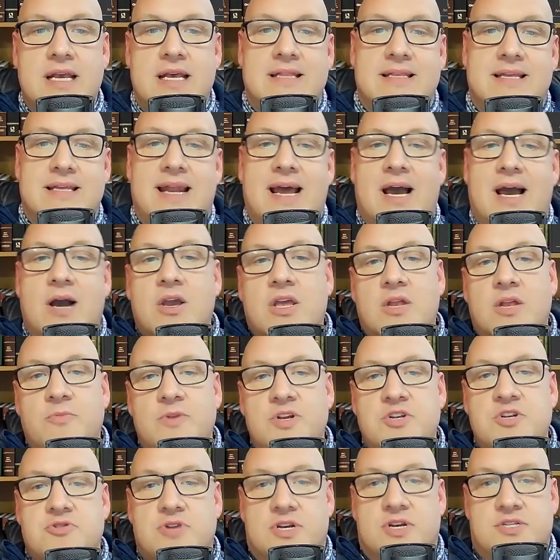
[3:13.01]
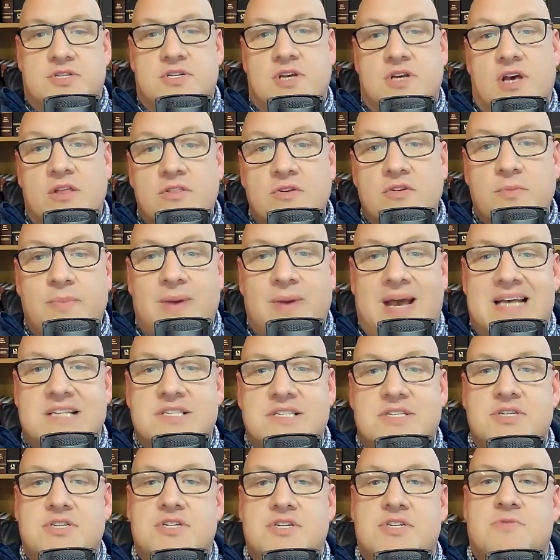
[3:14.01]
then how can we trust other
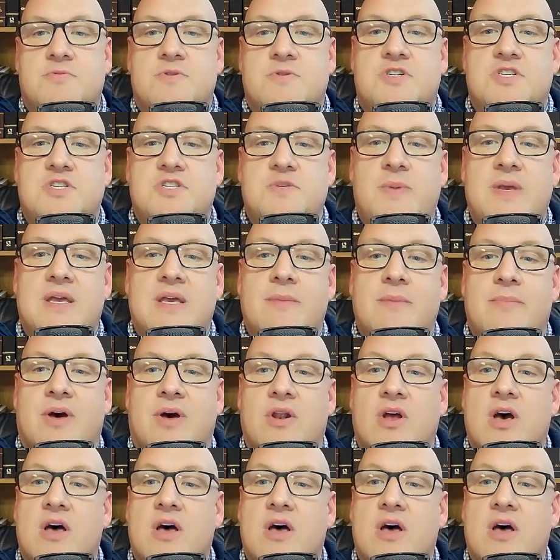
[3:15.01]
passages which speak about